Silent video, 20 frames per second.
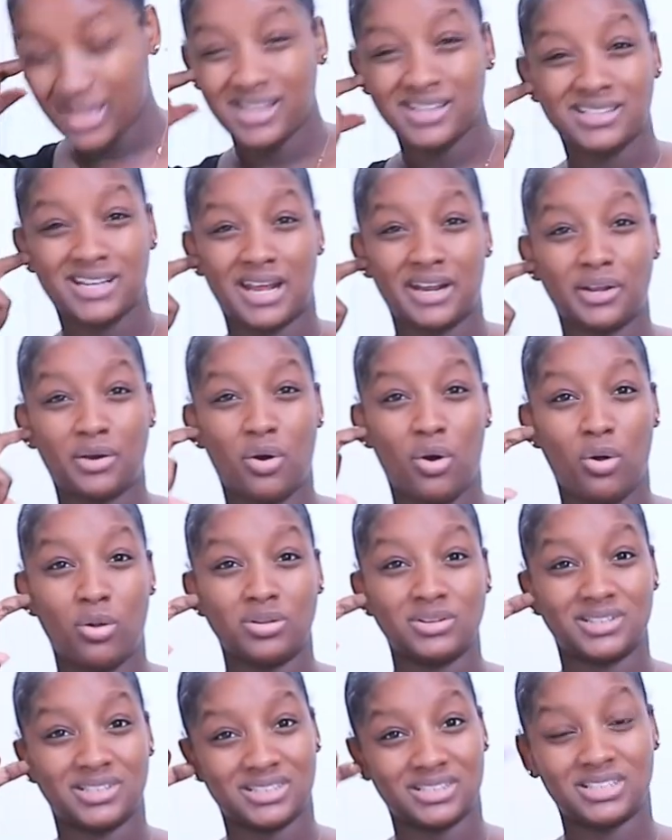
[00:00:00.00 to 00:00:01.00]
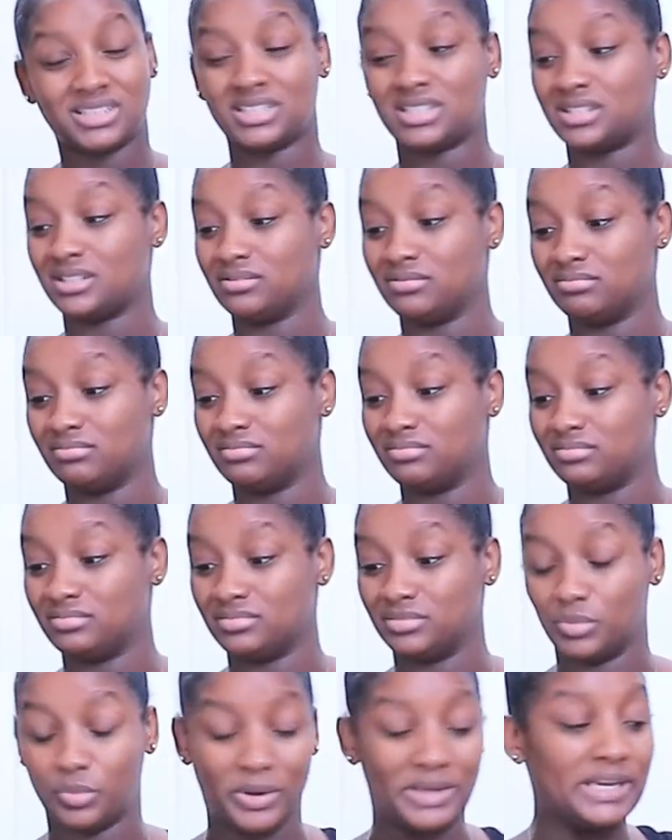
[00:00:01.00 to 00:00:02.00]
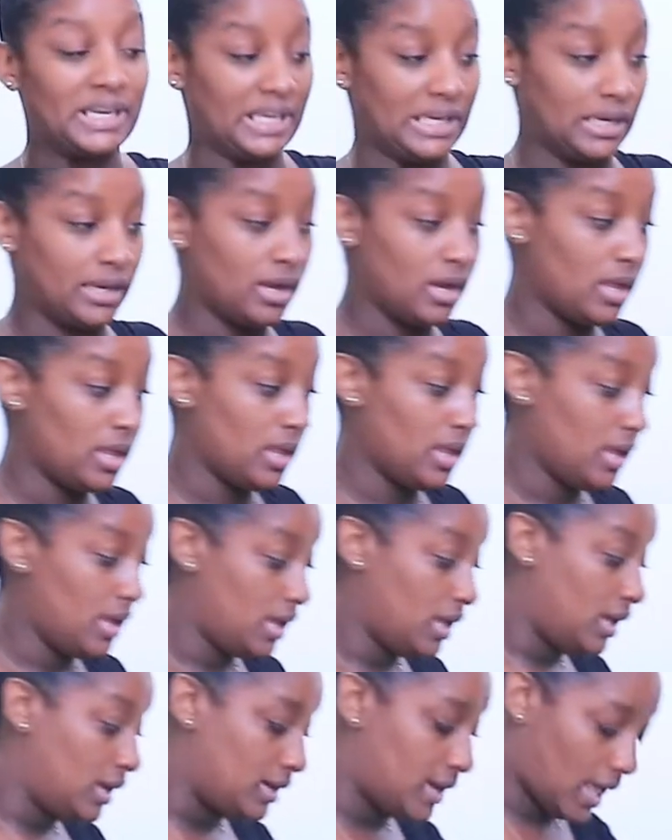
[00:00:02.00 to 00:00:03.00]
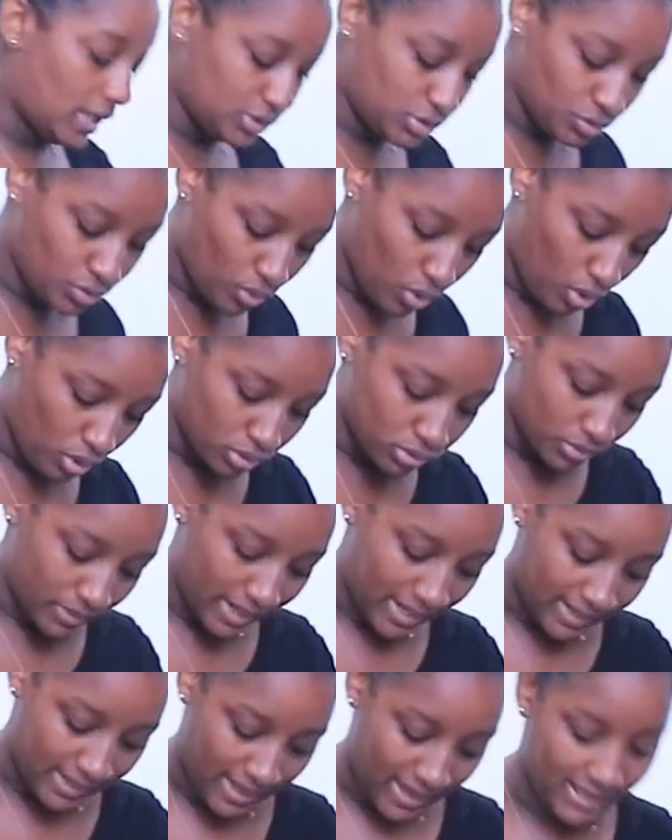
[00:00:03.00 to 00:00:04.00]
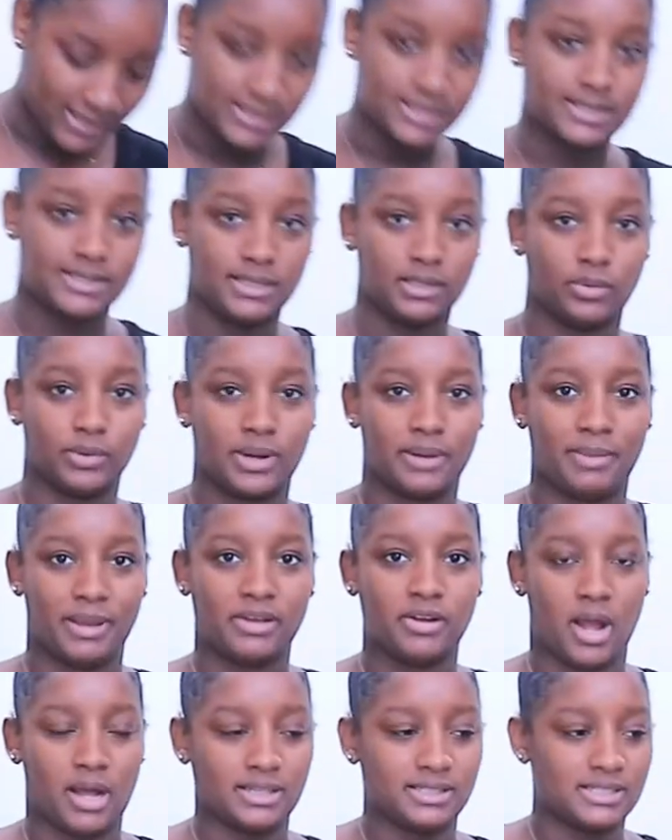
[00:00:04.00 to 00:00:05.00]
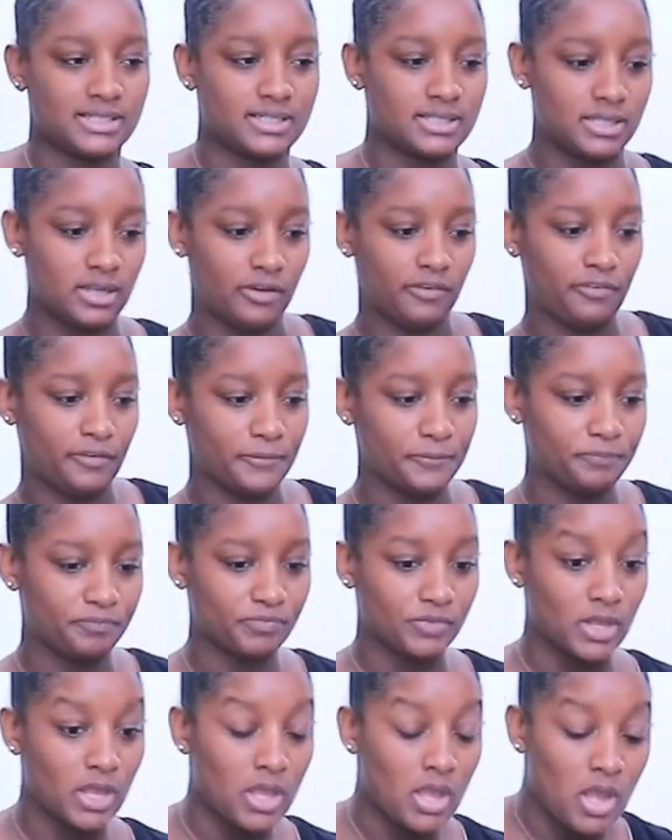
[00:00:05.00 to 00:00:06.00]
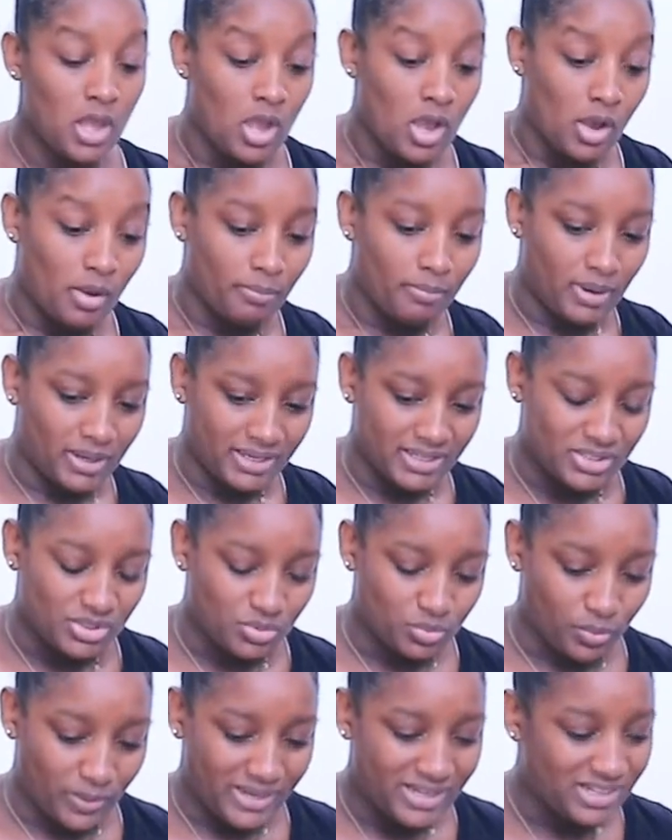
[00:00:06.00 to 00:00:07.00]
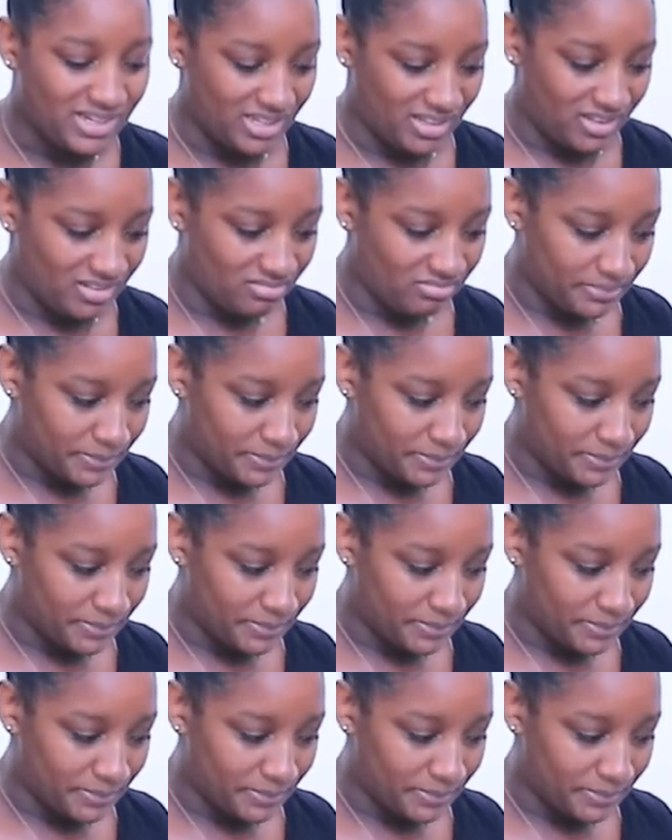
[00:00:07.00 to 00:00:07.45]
kind of cold and it's windy. Not too cold where I can't still wear my Crocs and stuff, but it's windy.